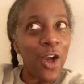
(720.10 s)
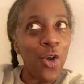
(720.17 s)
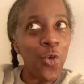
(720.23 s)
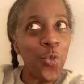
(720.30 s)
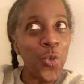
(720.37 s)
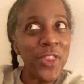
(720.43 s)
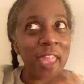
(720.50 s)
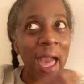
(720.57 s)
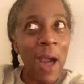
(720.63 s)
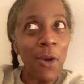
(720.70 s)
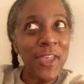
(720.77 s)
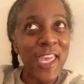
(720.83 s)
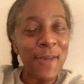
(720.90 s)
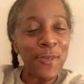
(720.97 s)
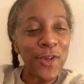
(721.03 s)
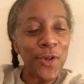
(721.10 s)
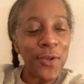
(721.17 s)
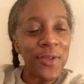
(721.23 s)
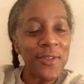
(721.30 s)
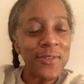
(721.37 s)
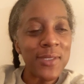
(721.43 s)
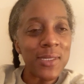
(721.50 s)
without
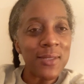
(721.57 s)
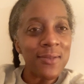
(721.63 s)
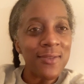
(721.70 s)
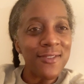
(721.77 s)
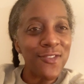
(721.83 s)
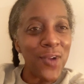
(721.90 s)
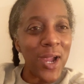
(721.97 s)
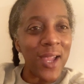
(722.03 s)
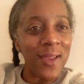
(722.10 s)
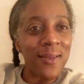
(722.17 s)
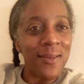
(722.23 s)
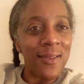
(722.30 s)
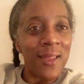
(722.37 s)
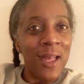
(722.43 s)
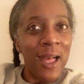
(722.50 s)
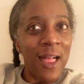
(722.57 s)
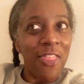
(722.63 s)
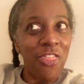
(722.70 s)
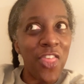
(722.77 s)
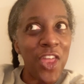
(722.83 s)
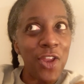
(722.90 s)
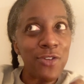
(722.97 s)
chemicals, right?
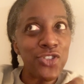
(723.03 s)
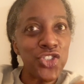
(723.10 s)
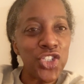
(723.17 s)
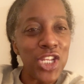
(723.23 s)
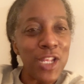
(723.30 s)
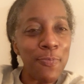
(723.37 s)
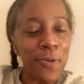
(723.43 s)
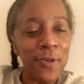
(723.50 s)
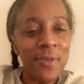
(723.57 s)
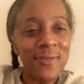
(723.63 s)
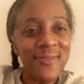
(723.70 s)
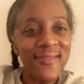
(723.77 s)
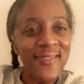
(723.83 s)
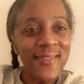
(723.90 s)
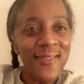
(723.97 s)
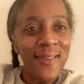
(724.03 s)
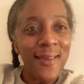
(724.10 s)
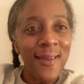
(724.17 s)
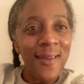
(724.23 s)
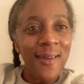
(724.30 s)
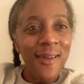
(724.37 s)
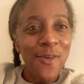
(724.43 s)
That are cheap,
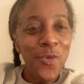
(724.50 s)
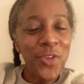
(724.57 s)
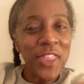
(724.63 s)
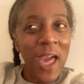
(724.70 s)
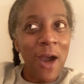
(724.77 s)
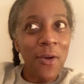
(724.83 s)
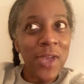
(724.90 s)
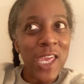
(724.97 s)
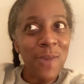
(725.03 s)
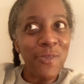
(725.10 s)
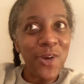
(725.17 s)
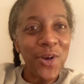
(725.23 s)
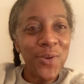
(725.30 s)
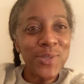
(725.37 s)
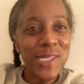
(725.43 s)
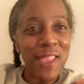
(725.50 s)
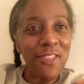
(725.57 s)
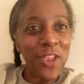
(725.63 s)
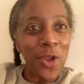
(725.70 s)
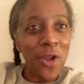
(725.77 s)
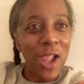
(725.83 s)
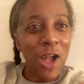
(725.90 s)
without chemicals,
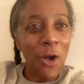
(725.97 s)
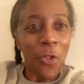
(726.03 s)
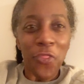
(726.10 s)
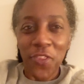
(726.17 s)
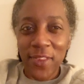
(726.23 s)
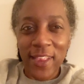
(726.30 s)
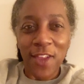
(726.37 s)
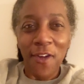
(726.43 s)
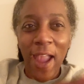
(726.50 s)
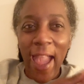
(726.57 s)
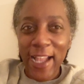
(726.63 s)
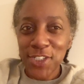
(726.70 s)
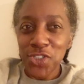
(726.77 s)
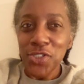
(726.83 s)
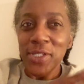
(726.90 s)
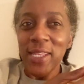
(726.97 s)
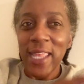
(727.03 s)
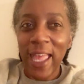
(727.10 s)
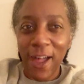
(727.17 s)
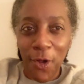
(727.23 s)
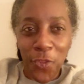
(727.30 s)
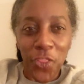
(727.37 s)
that are actually
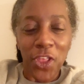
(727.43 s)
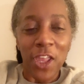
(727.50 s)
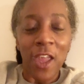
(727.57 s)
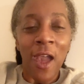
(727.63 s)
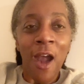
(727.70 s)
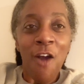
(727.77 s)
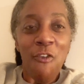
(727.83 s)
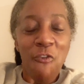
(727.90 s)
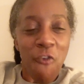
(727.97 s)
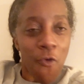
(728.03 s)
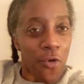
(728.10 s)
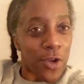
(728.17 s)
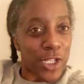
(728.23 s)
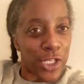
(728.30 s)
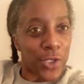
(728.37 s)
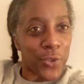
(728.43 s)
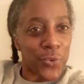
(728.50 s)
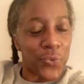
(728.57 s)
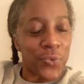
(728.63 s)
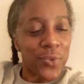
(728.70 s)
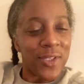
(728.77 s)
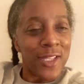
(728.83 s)
healthy for
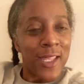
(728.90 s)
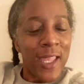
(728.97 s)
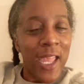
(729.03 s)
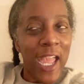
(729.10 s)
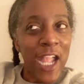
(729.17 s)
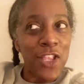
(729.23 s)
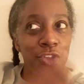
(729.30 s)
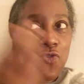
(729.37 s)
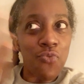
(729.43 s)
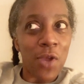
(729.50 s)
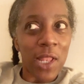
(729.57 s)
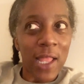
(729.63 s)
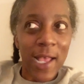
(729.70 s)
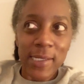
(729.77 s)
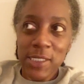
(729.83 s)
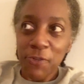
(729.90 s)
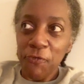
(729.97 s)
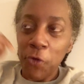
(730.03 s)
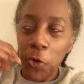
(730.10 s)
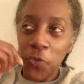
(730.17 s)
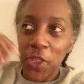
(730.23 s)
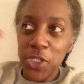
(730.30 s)
you. And you realize the
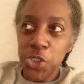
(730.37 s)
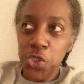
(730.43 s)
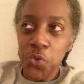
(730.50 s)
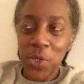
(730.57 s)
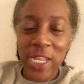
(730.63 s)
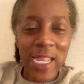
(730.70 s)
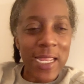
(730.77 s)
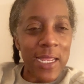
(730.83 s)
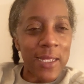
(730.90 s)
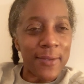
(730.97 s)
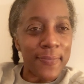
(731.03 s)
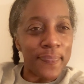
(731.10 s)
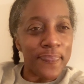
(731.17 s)
food that you eat